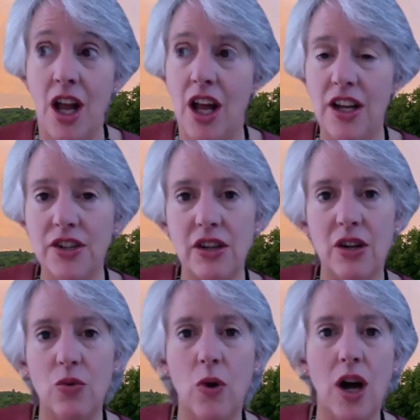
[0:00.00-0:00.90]
And he
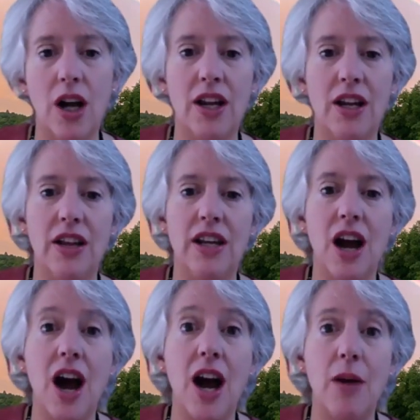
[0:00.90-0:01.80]
started walking in the
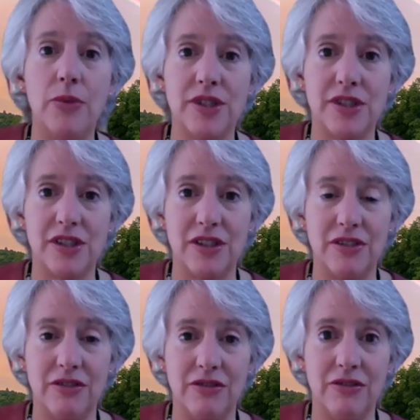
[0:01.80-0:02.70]
opposite
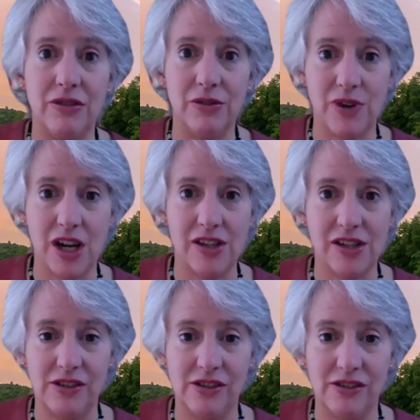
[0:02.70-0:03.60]

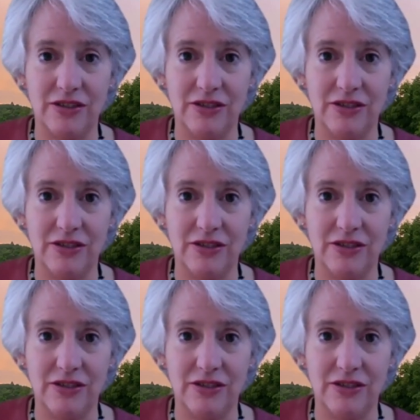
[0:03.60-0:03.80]
direction.